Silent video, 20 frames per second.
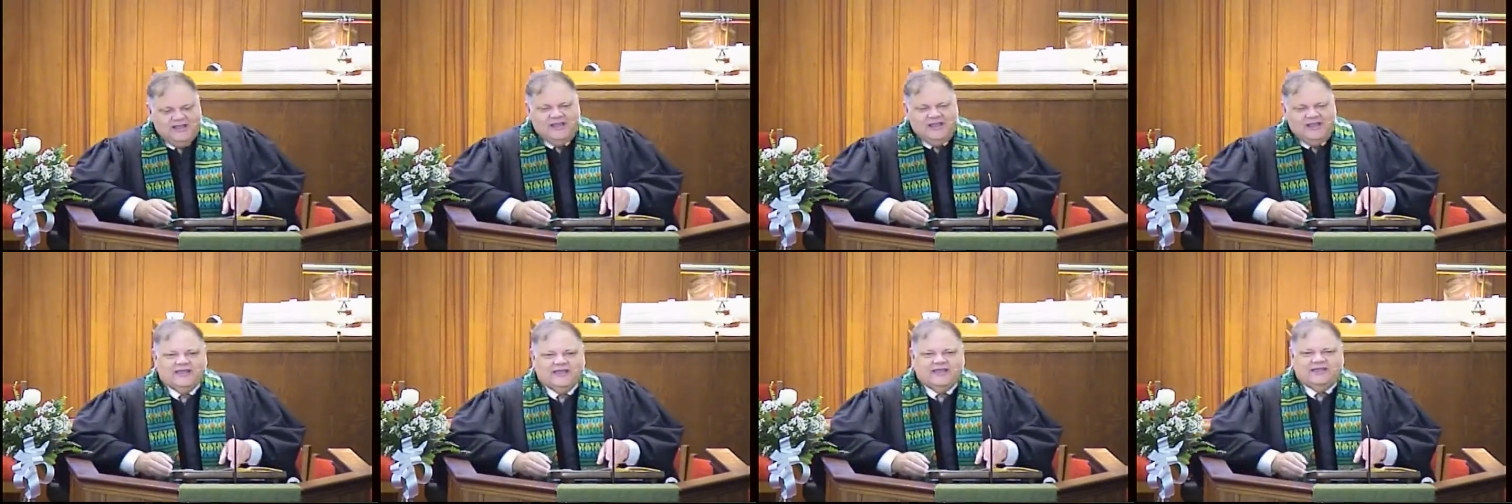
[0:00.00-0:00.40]

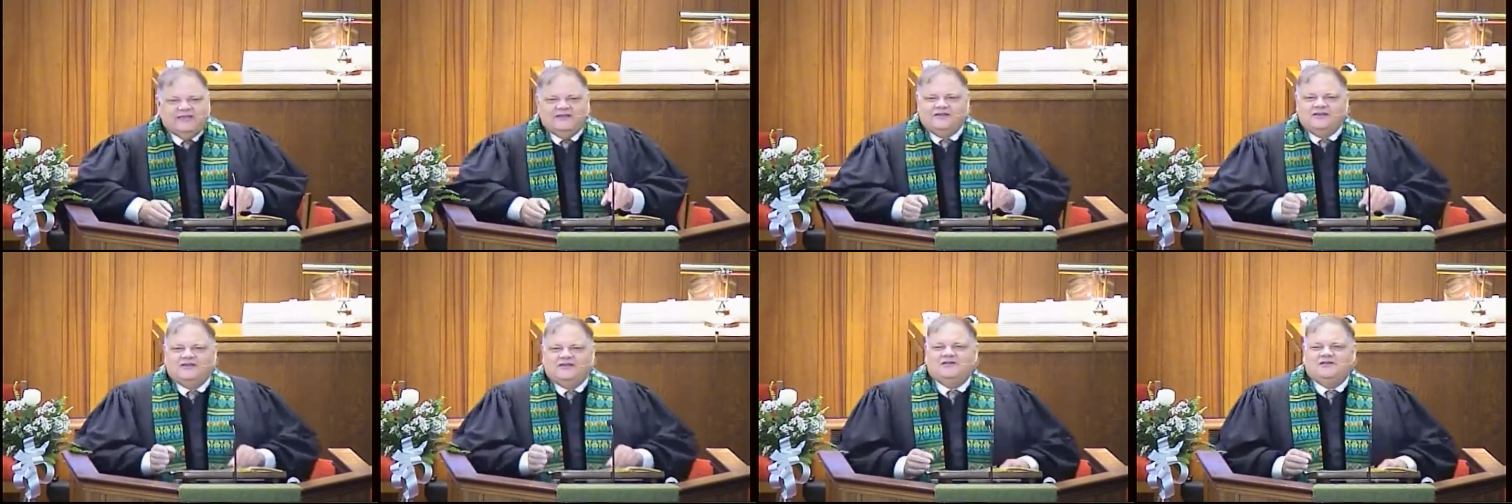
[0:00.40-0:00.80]

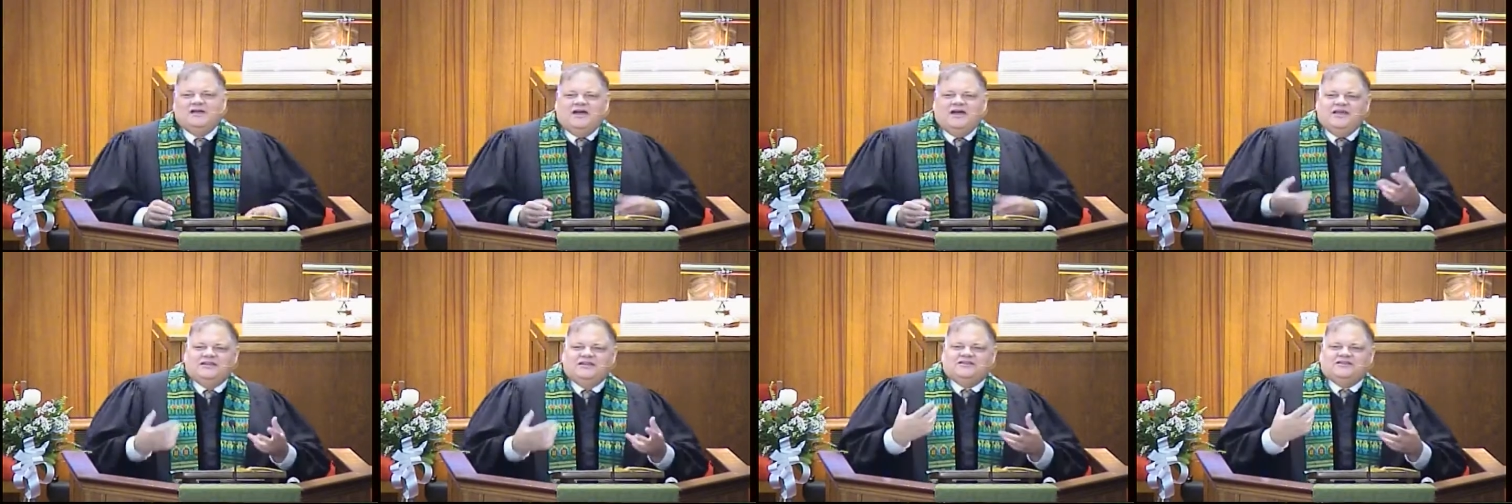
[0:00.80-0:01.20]
And
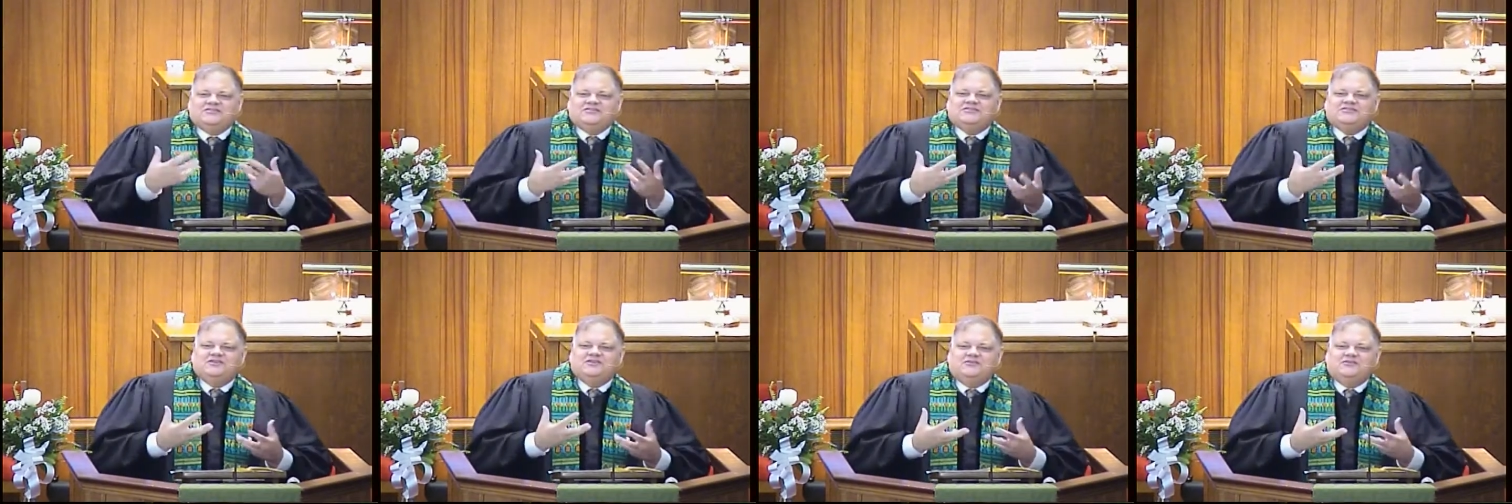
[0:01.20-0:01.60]
I had
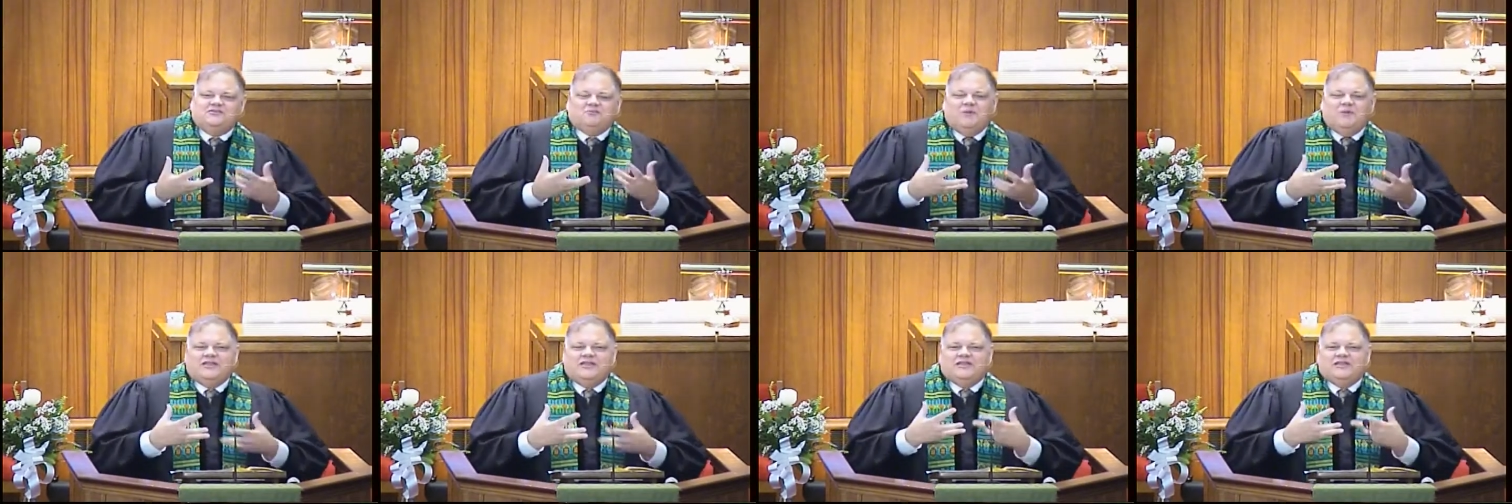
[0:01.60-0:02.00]
considered
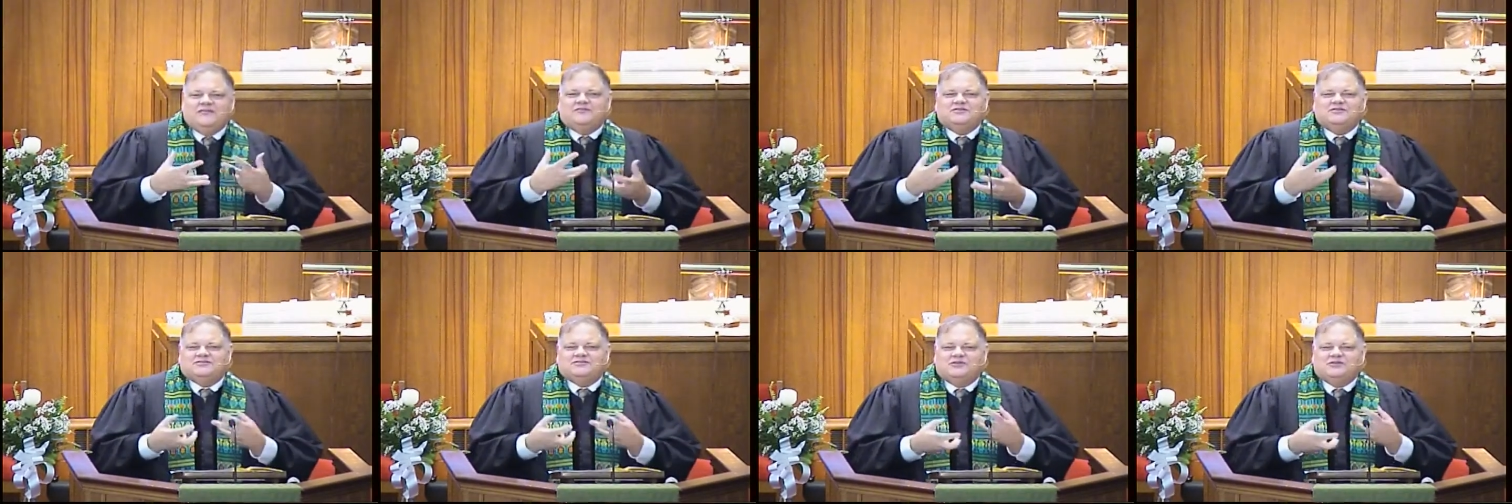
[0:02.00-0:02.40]
making
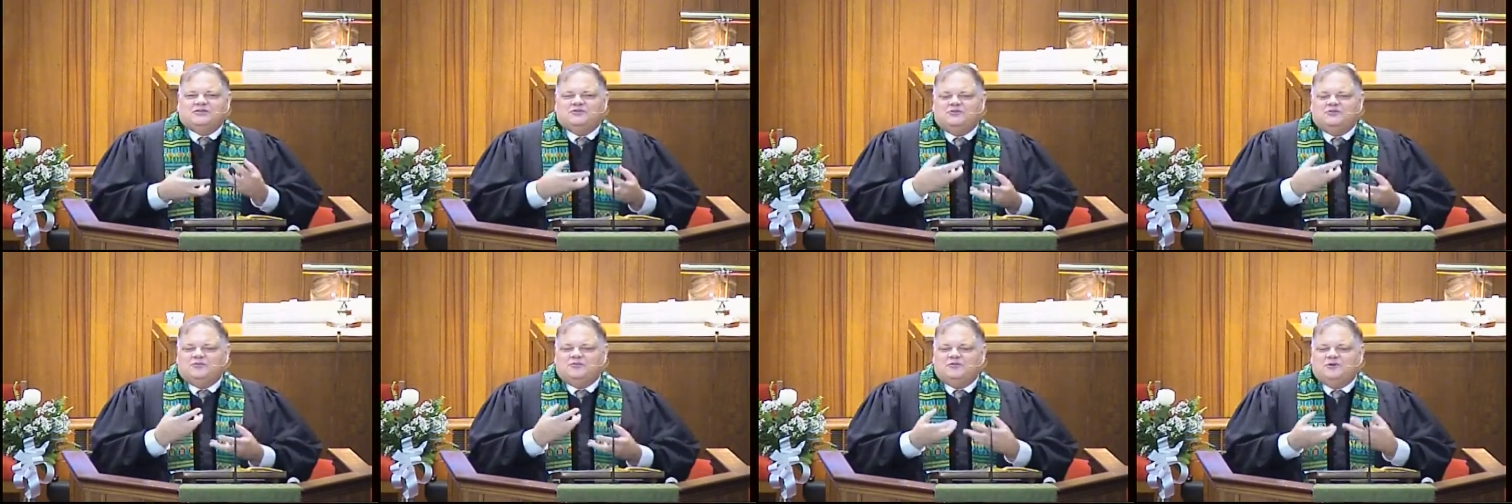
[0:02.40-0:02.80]
this a
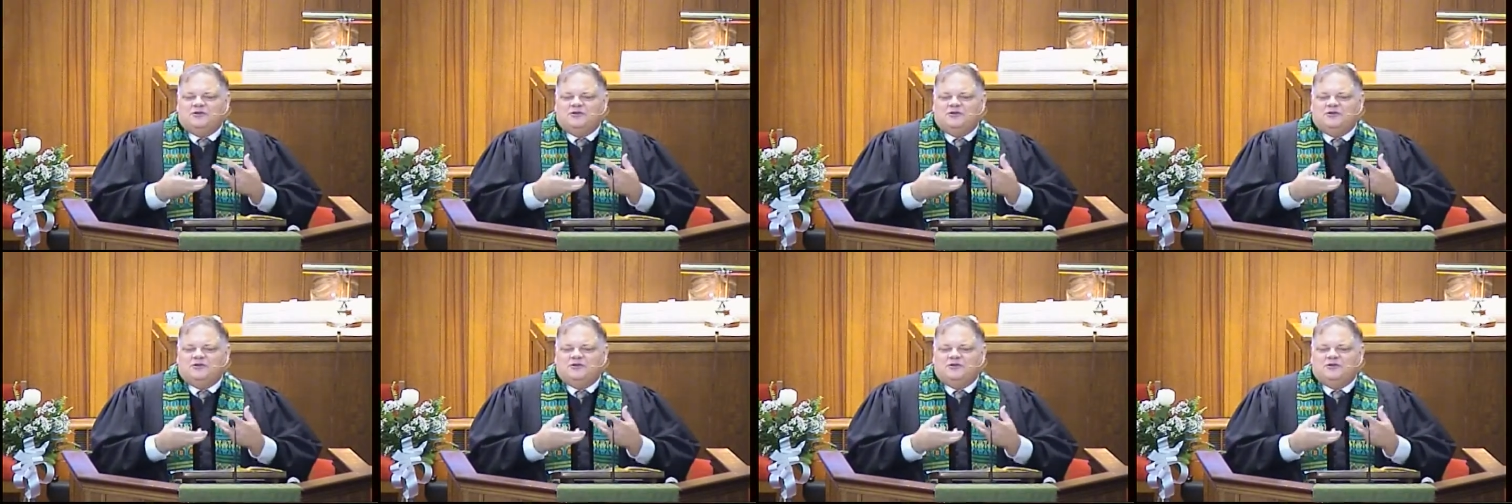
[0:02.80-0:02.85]
little